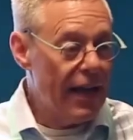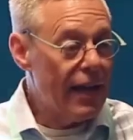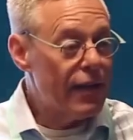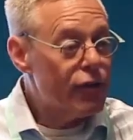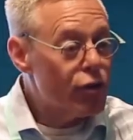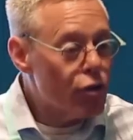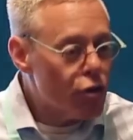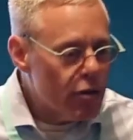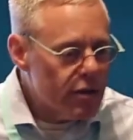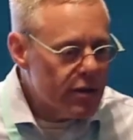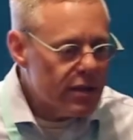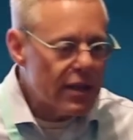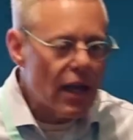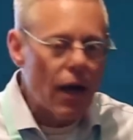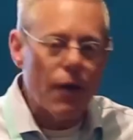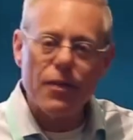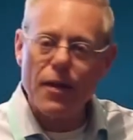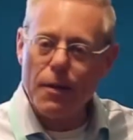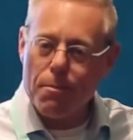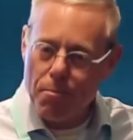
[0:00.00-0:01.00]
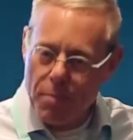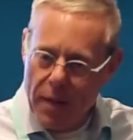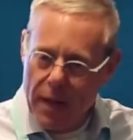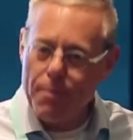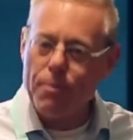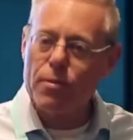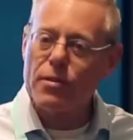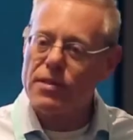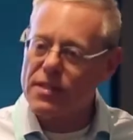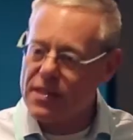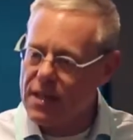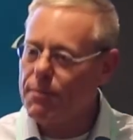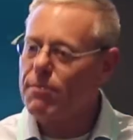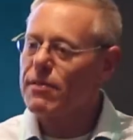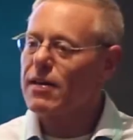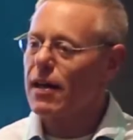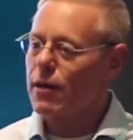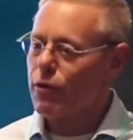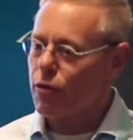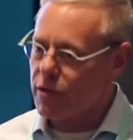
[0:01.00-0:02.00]
It turns out that people
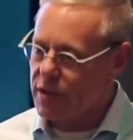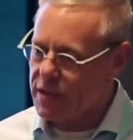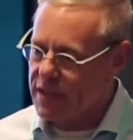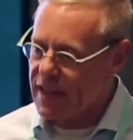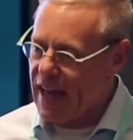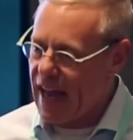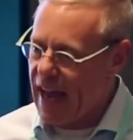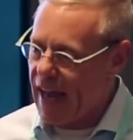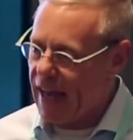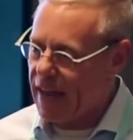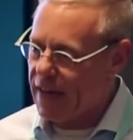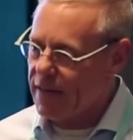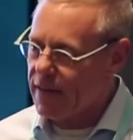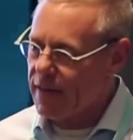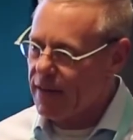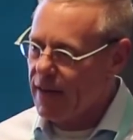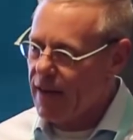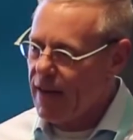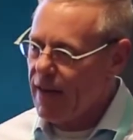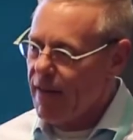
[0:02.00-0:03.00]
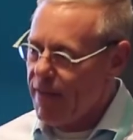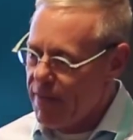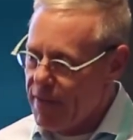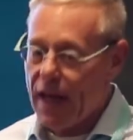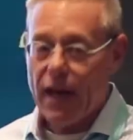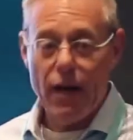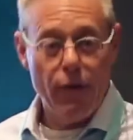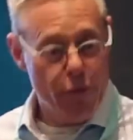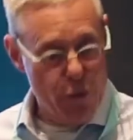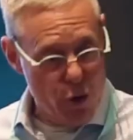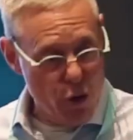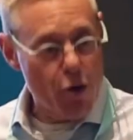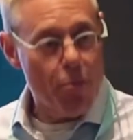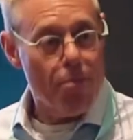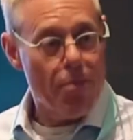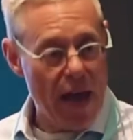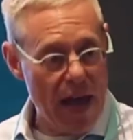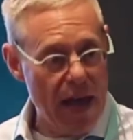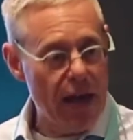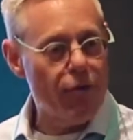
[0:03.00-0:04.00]
seem to understand that if you're
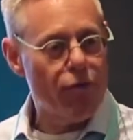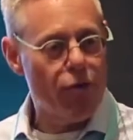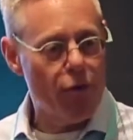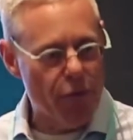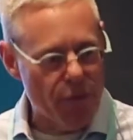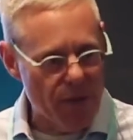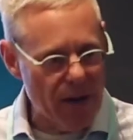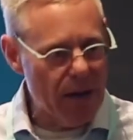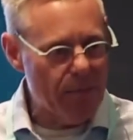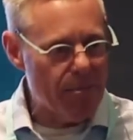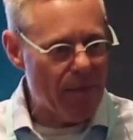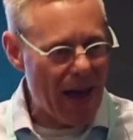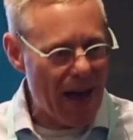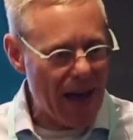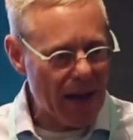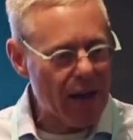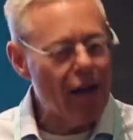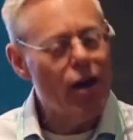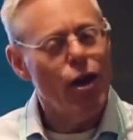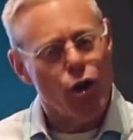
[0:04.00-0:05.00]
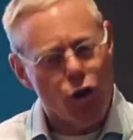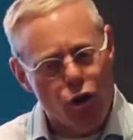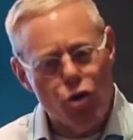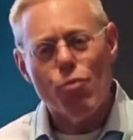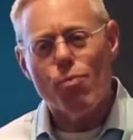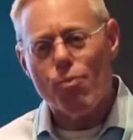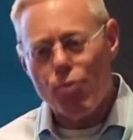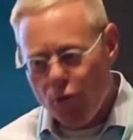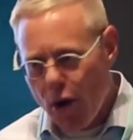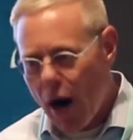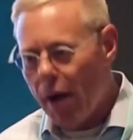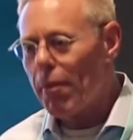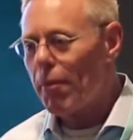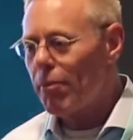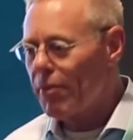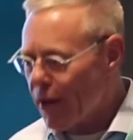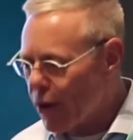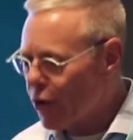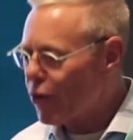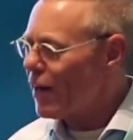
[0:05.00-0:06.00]
paying for feedback, you
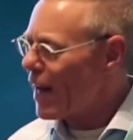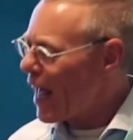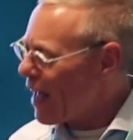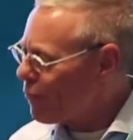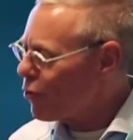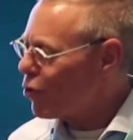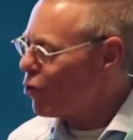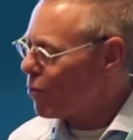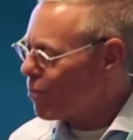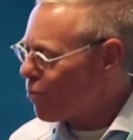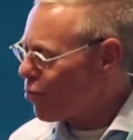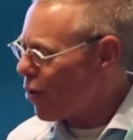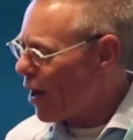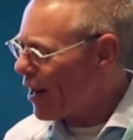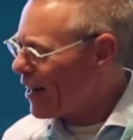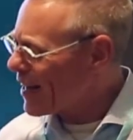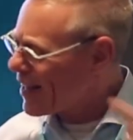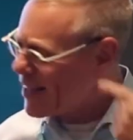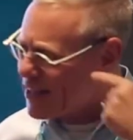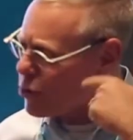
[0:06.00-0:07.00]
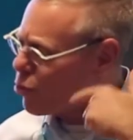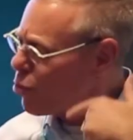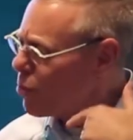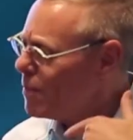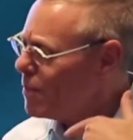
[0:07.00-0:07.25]
probably are going to have a good product, because it